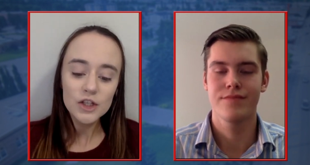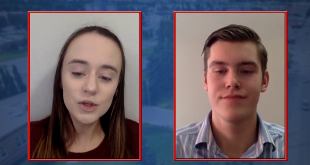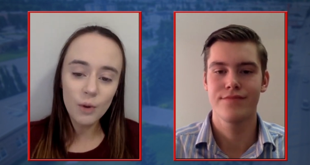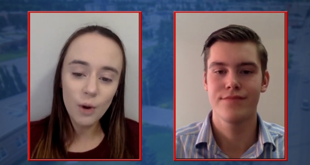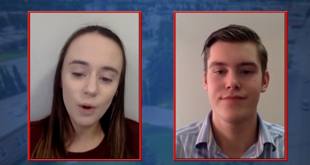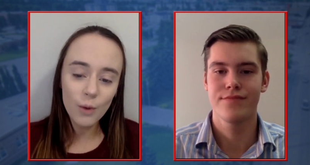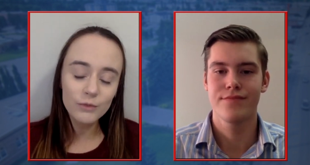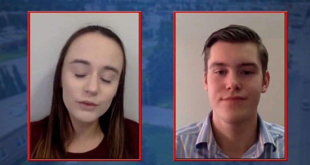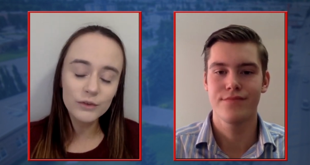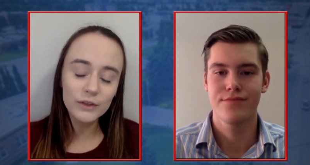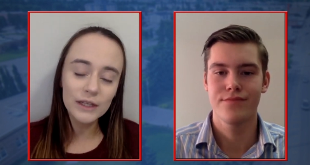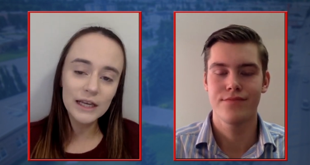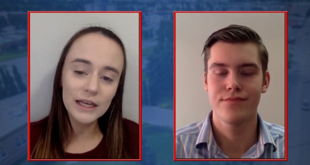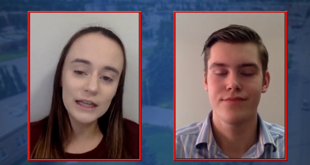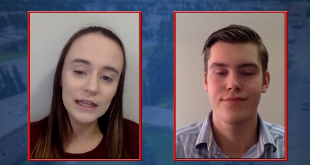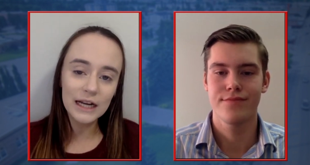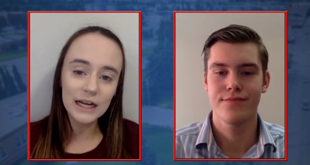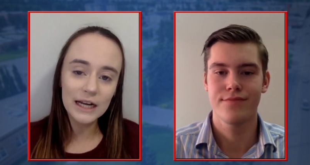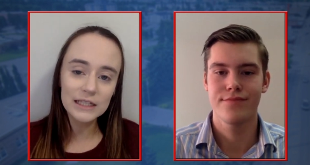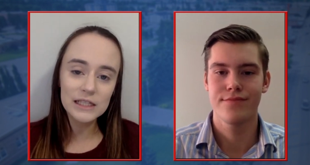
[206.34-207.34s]
Speaker 1: So hopefully
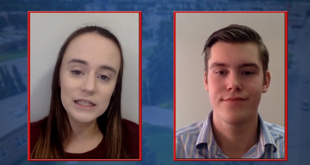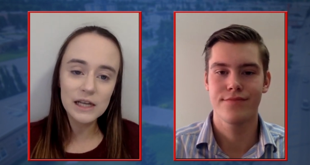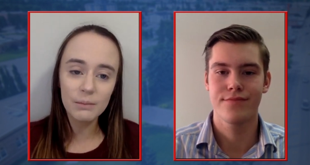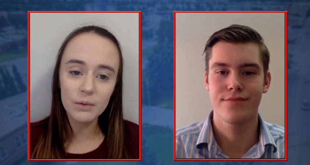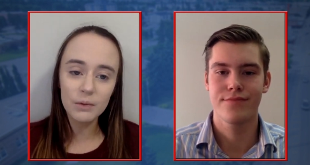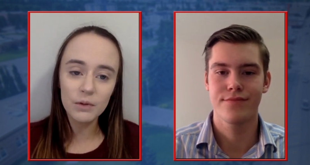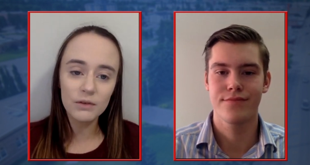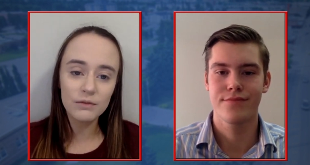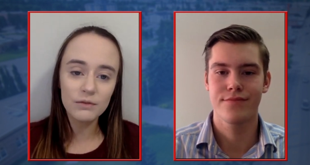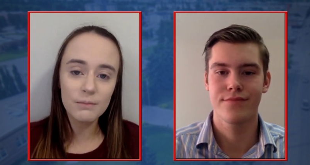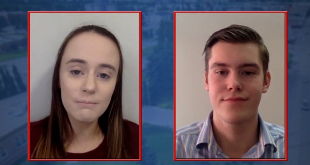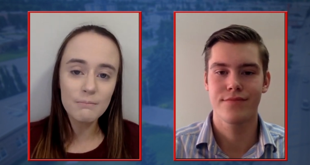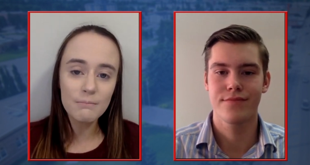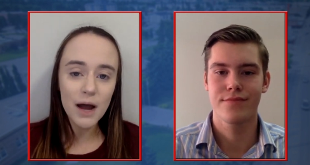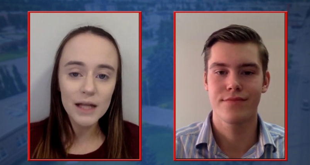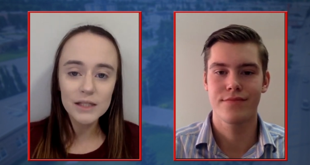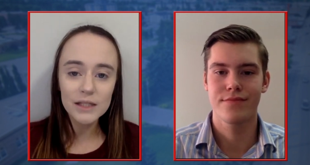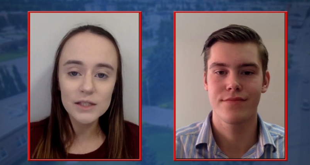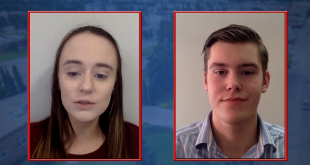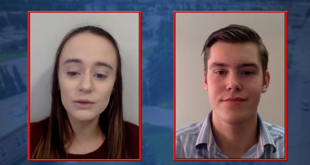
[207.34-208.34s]
in the next couple of
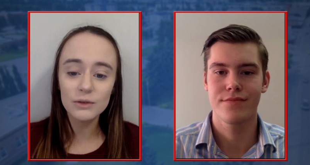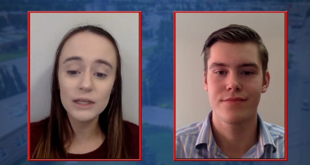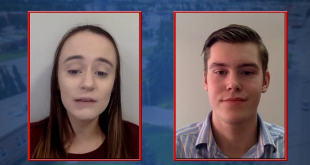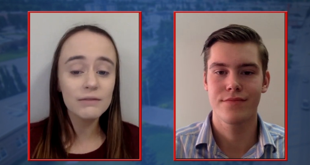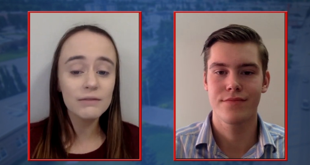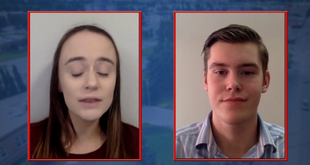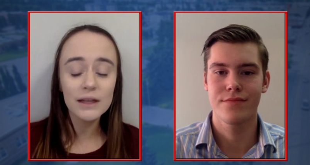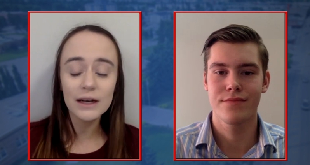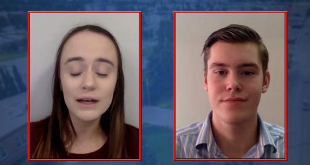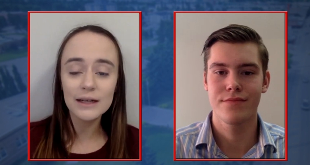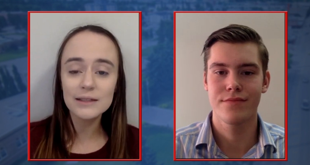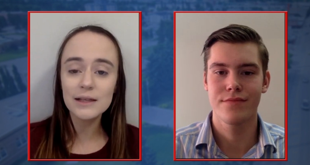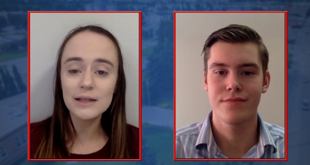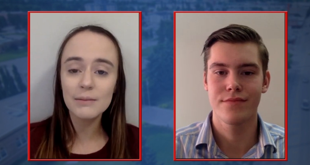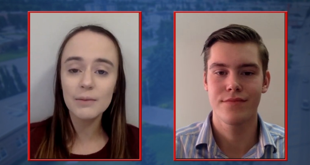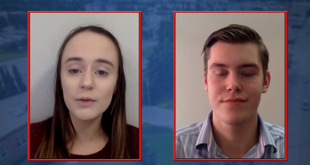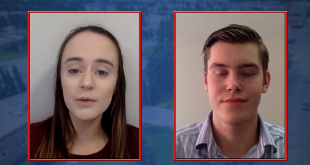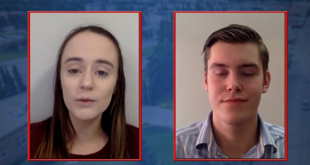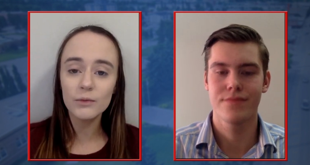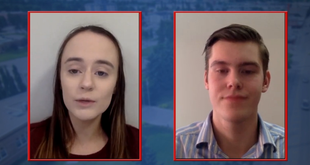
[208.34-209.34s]
months or even the next
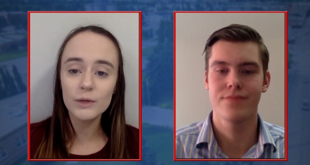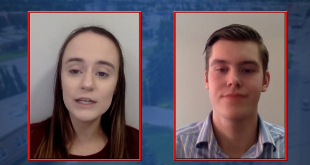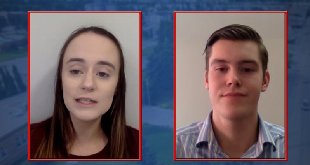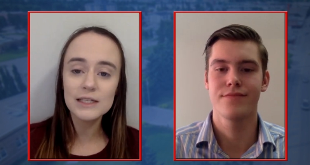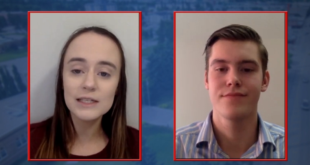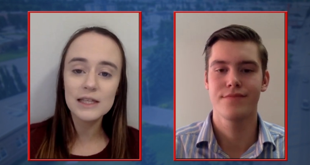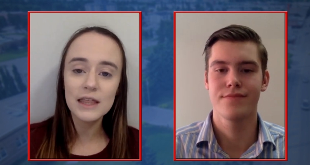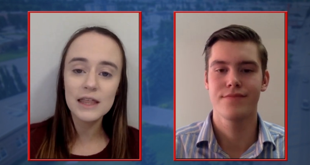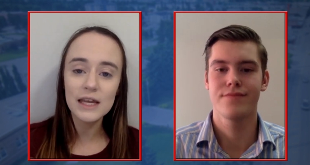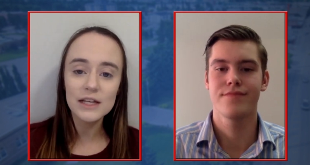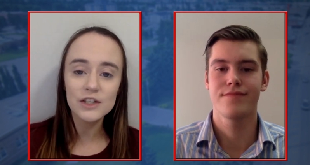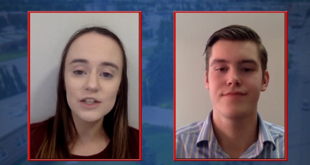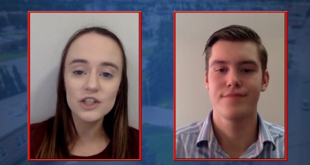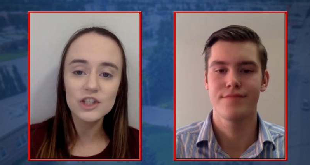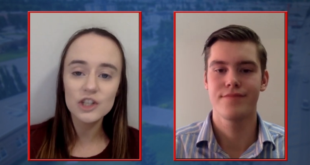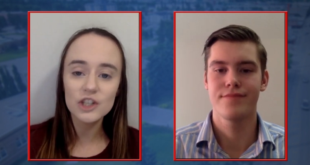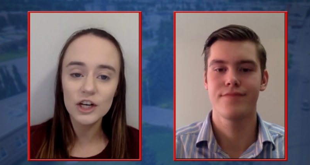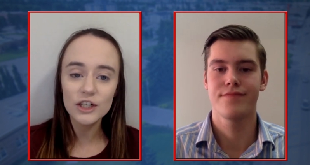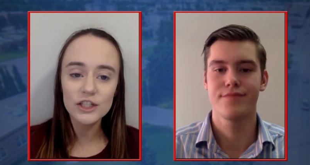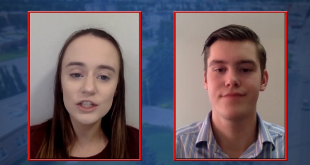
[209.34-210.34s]
couple of weeks, things
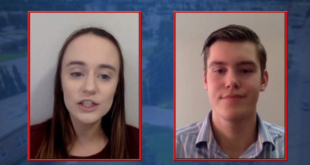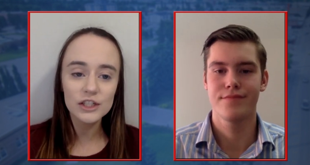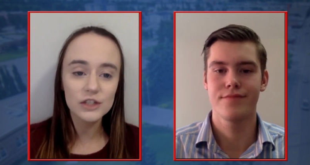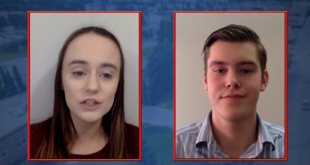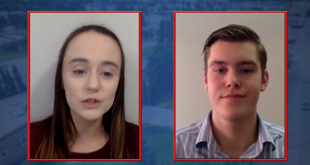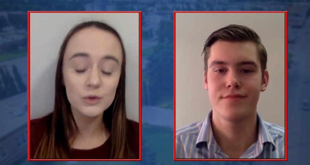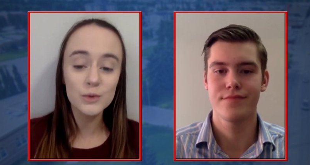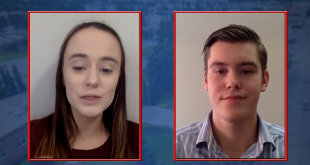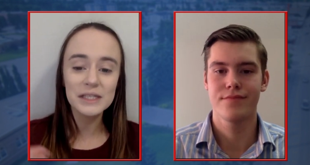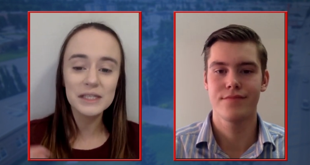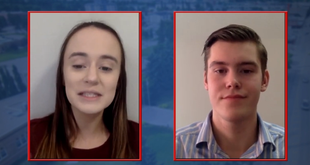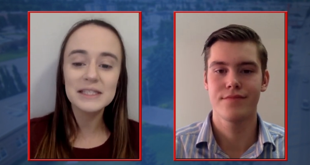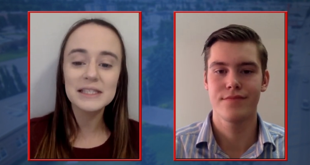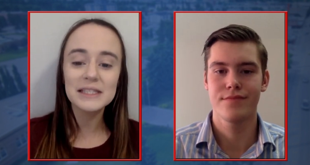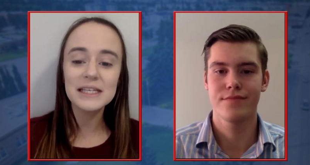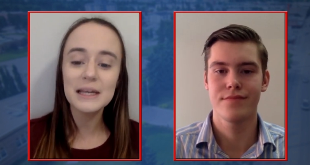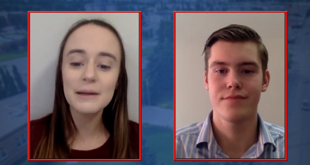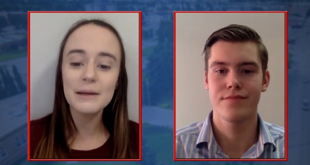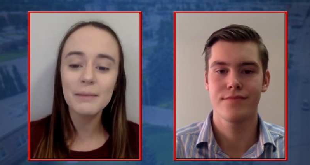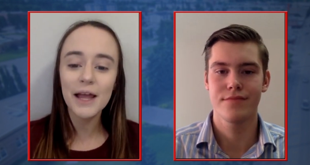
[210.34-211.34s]
start to
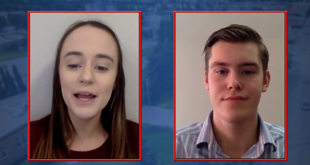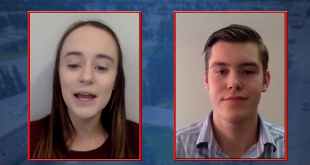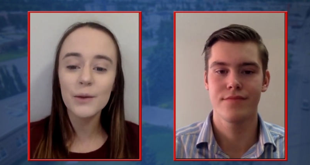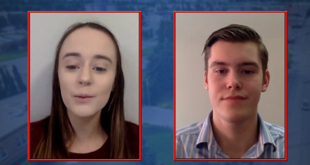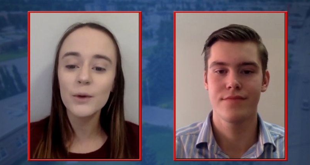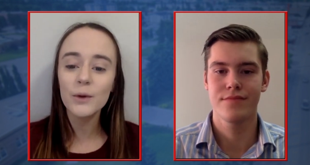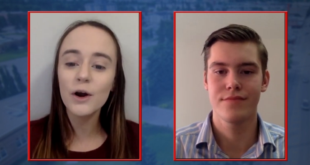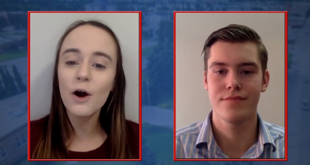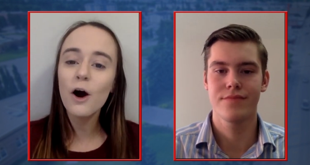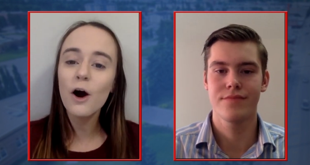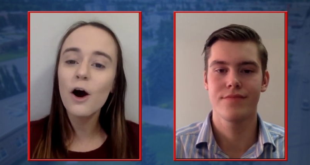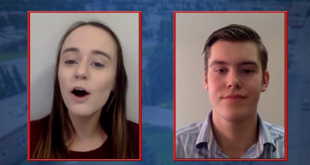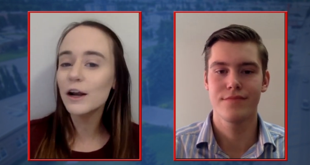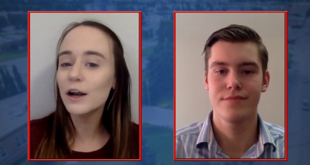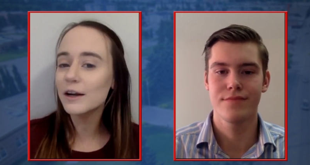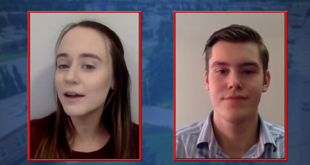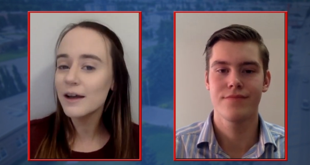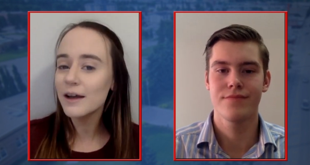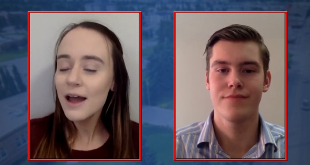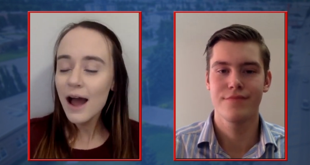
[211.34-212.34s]
seem like we're
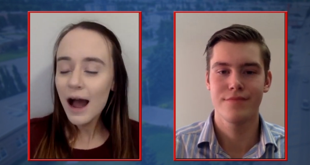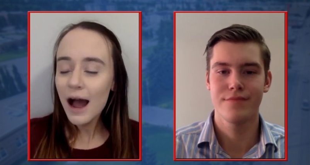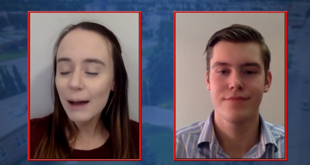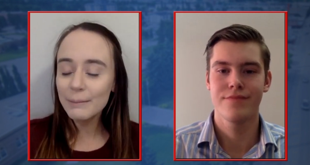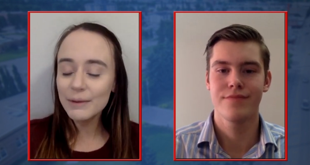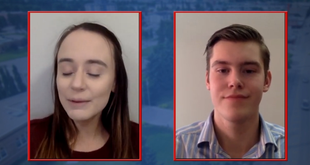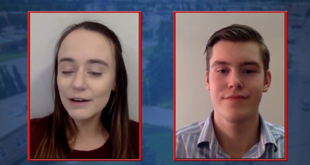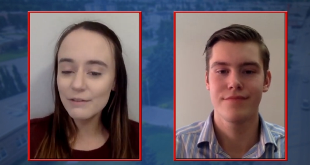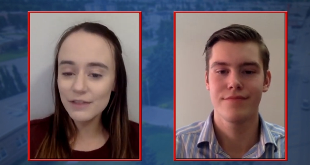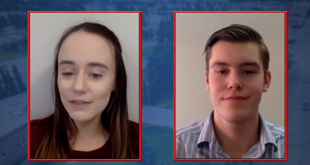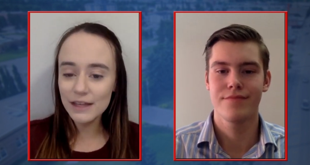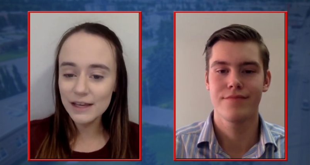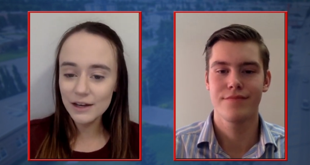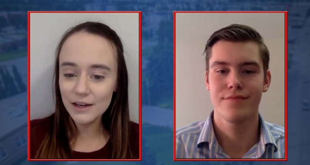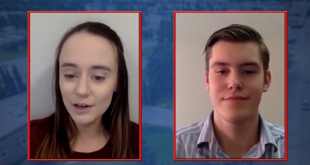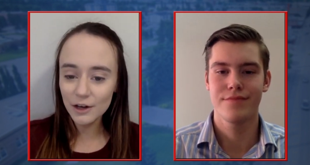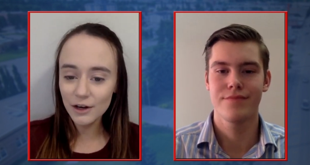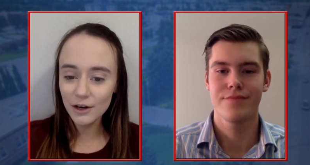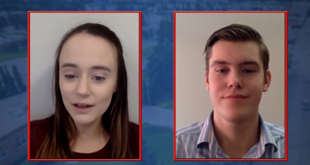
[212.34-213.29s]
on a bit of the